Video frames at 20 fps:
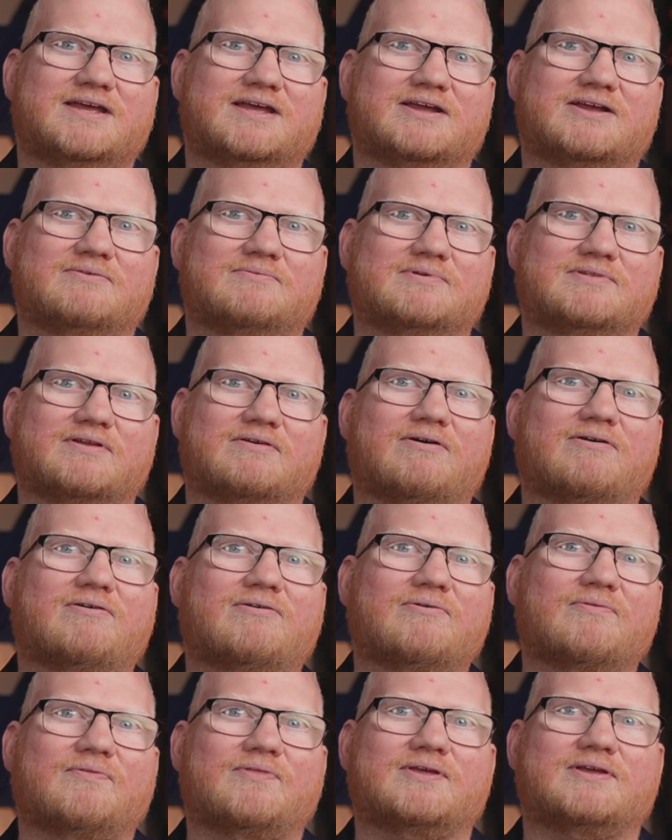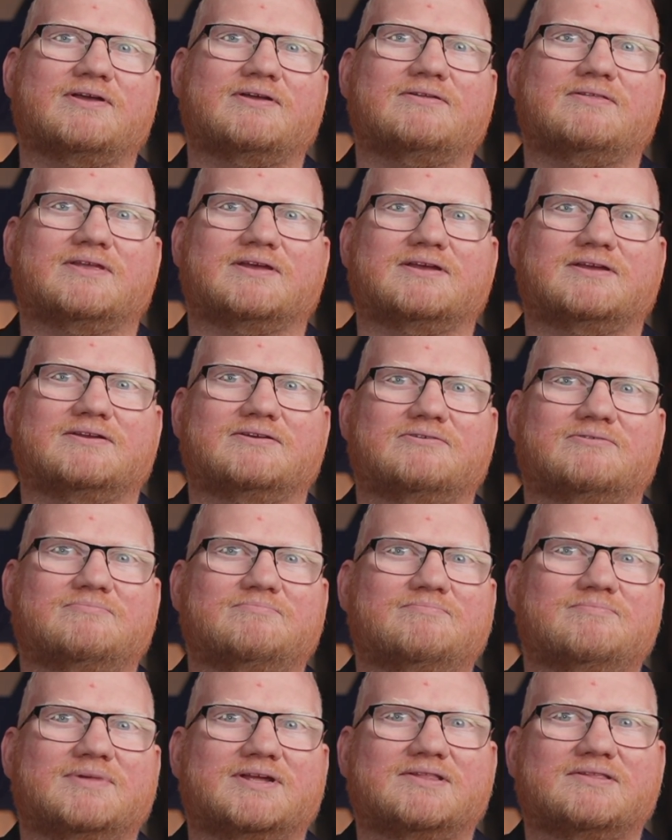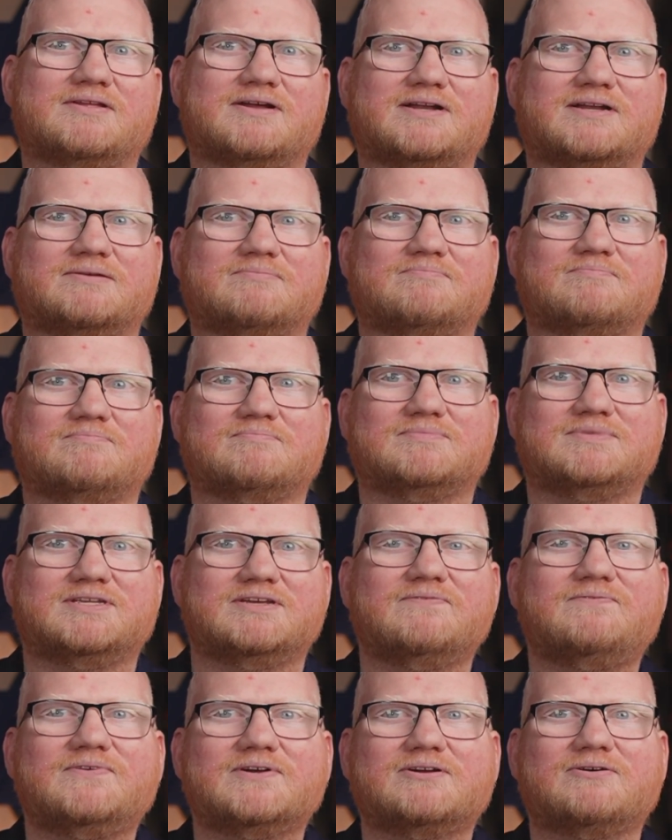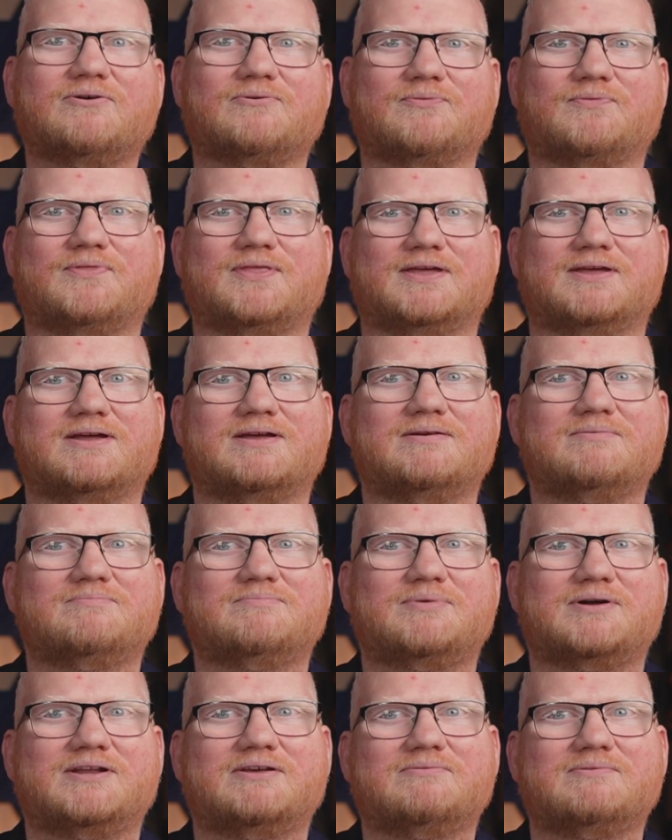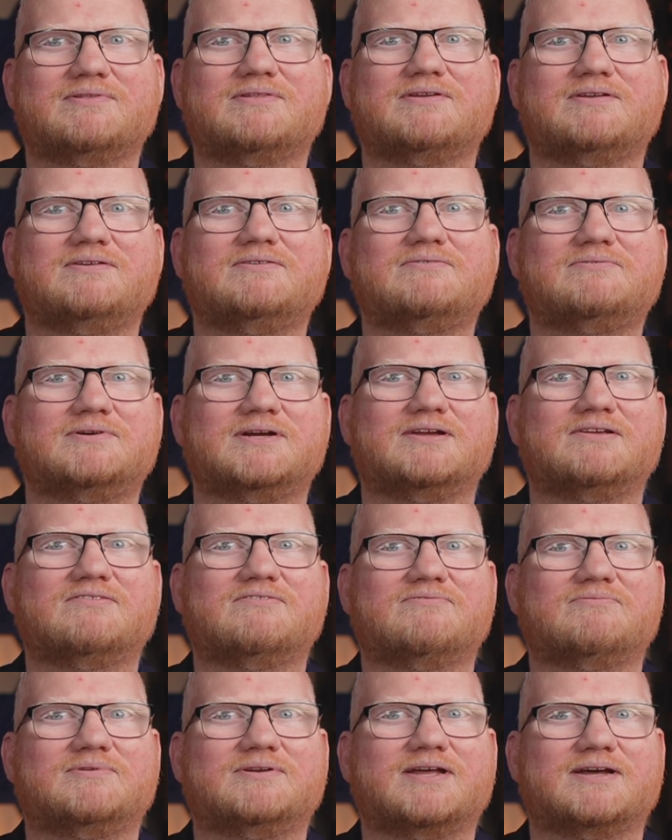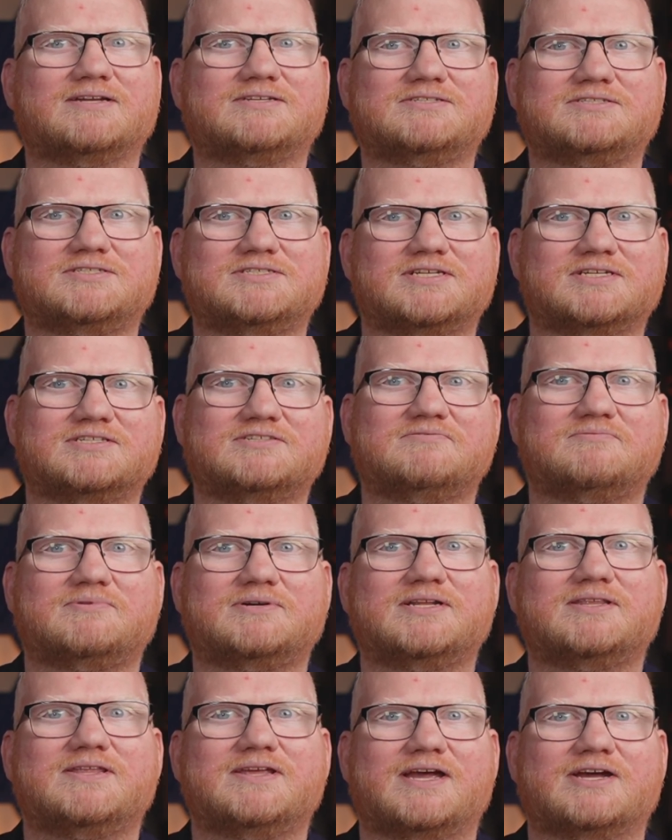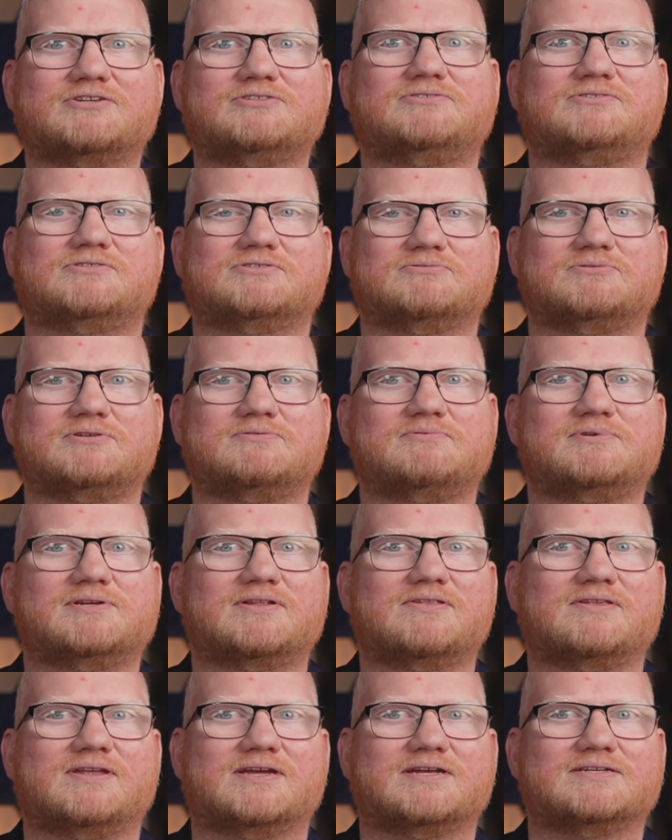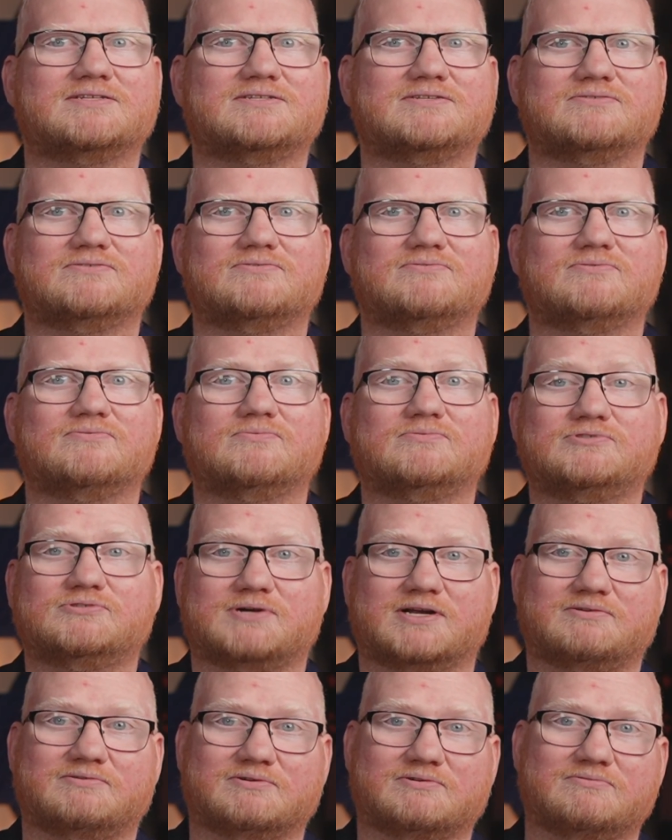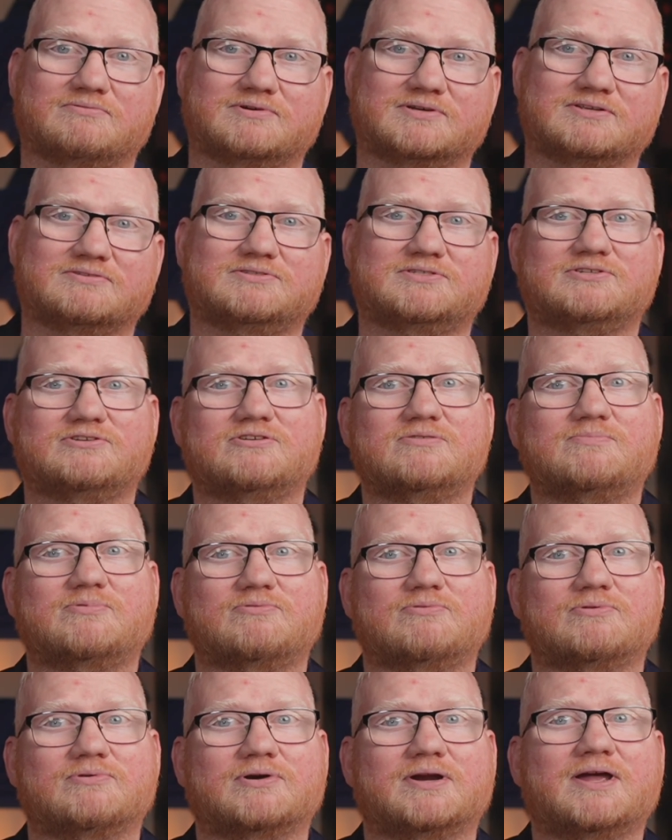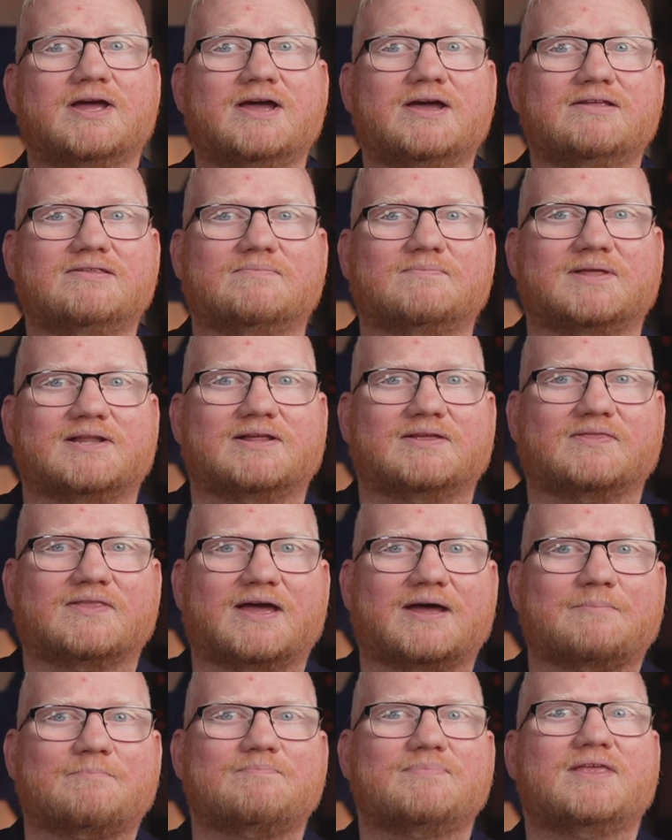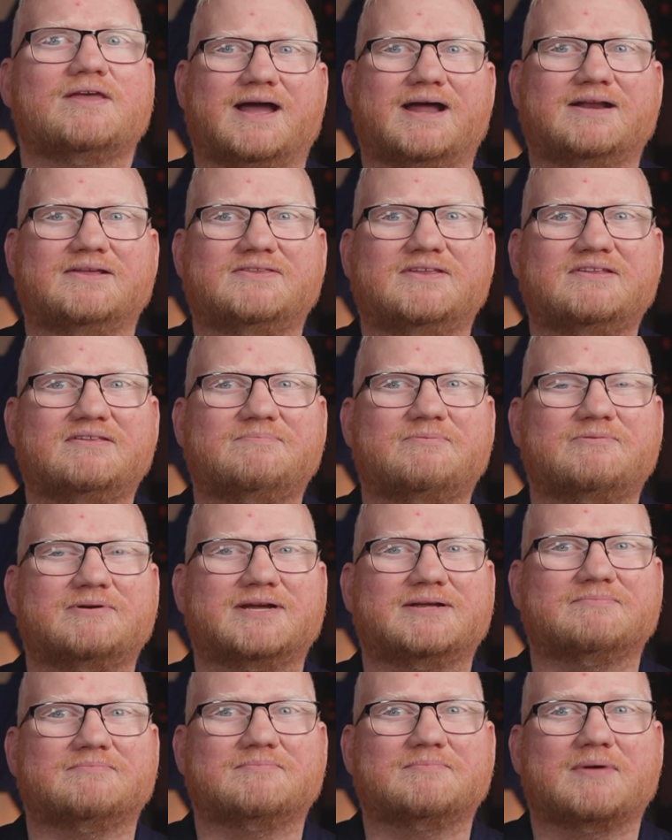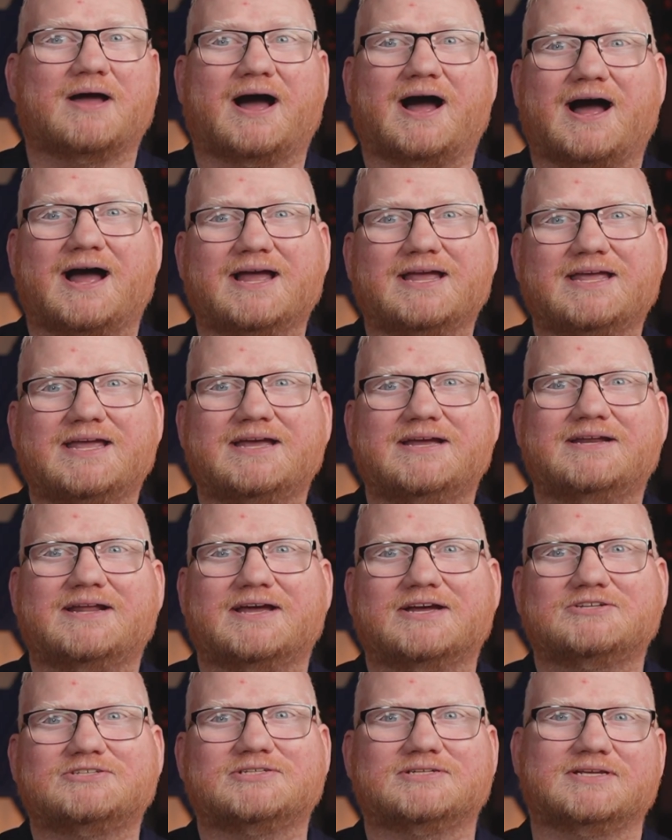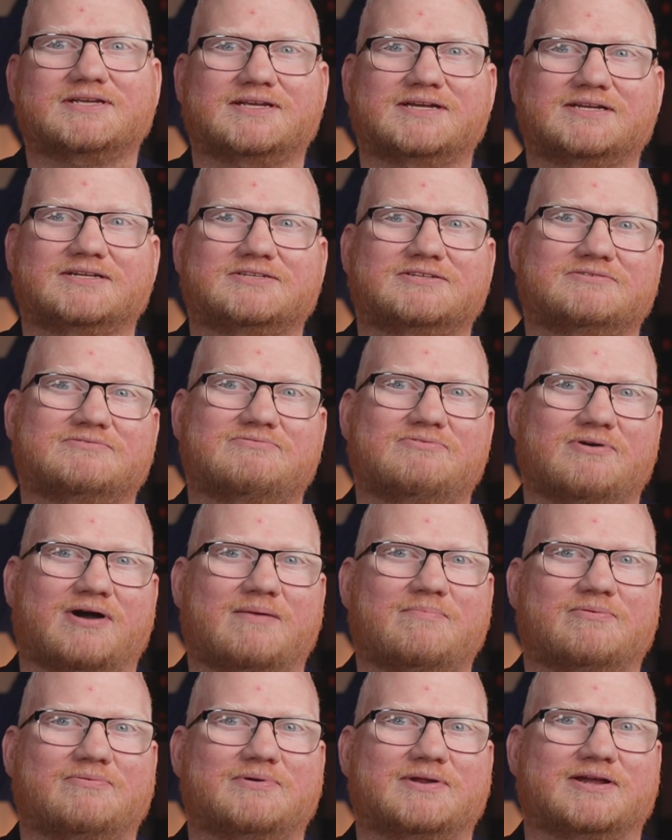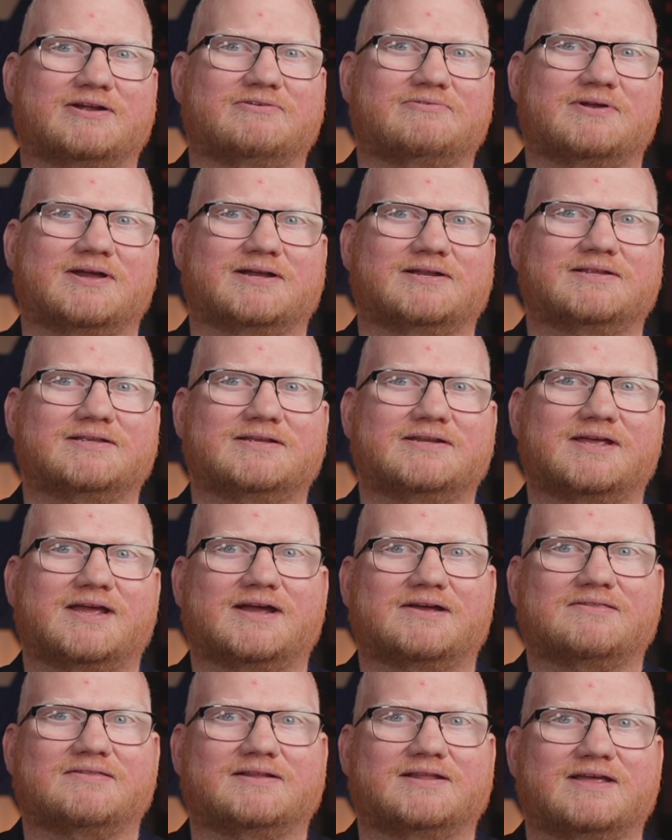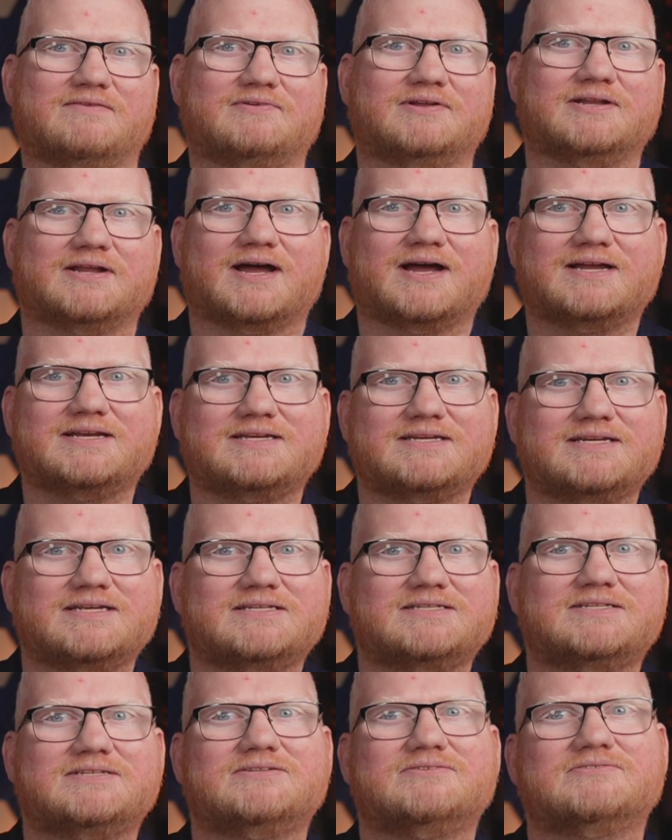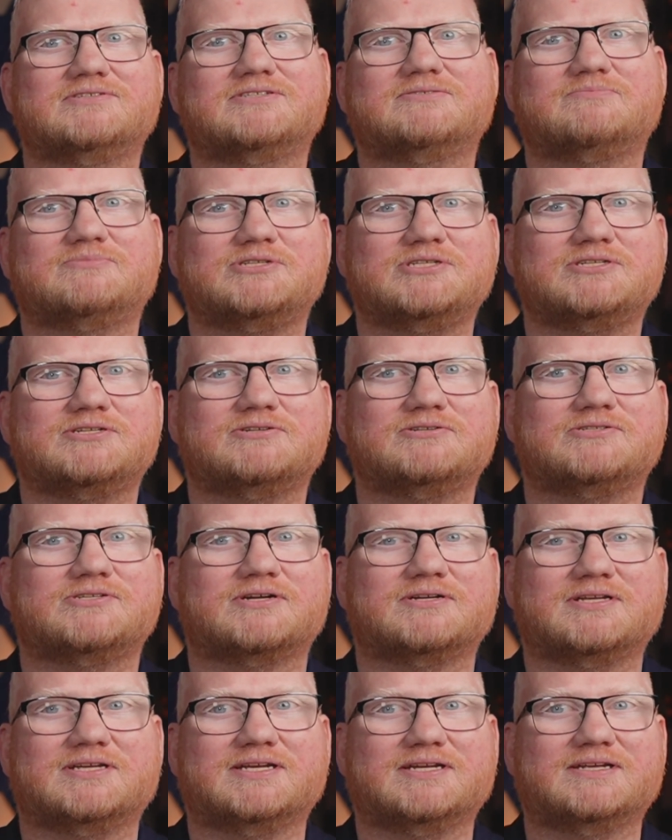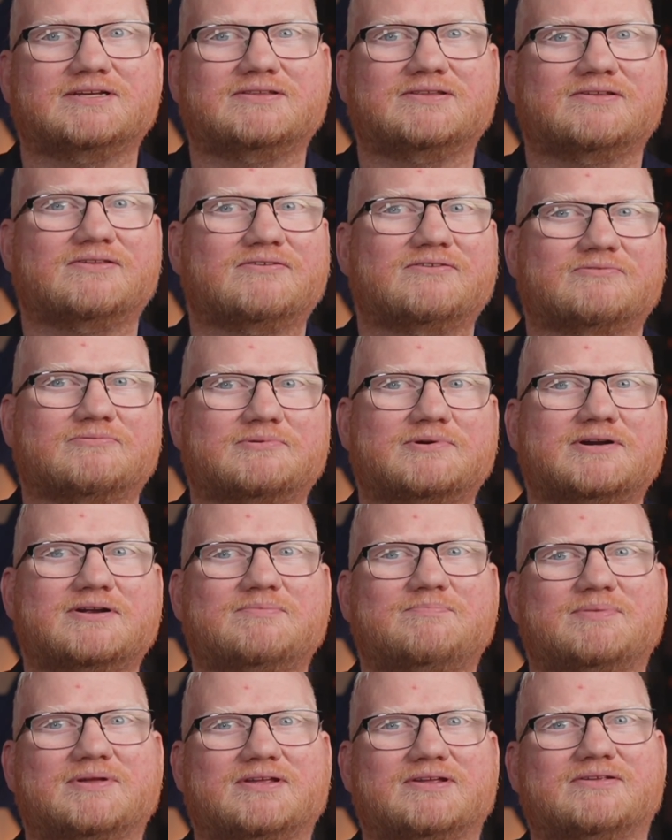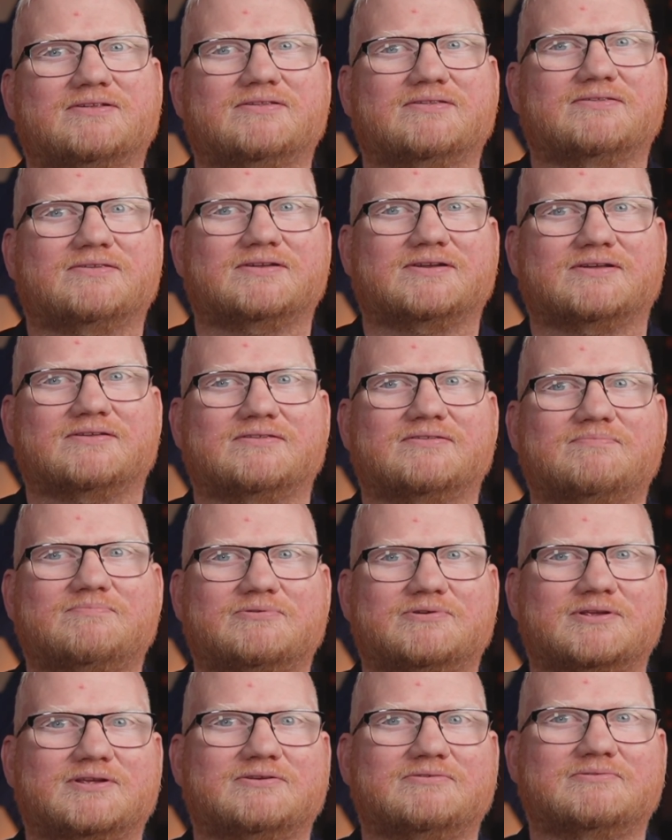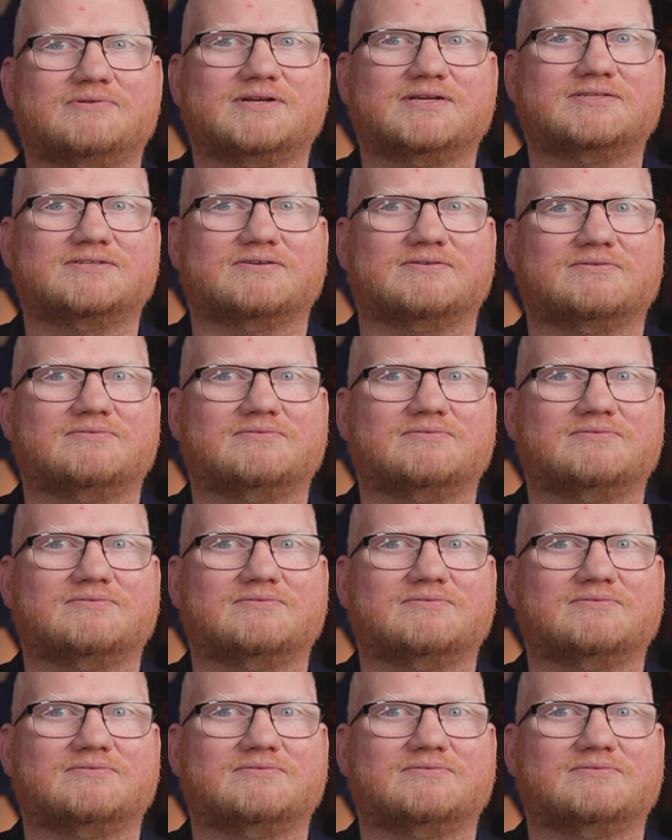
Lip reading: It was a whole thing that, it's not a difficult thing, but it was an annoyance when I just wanted the extra screen real estate to try to record YouTube or something like that. And at this point, I can't actually get it to cooperate correctly in X11. I need to do some research on getting this to work because it is pretty annoying to